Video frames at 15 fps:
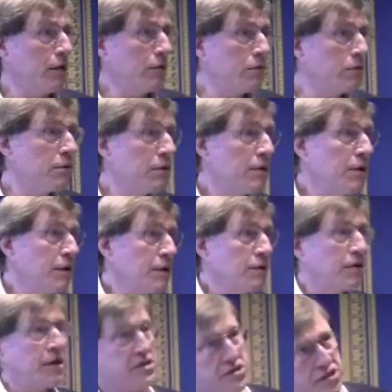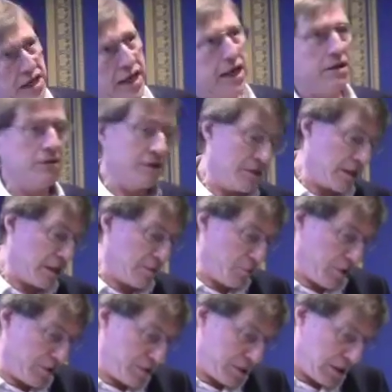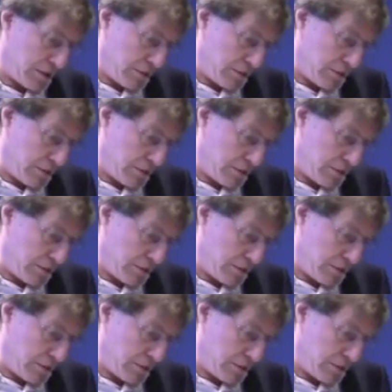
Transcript: then say it, then tell them what you said.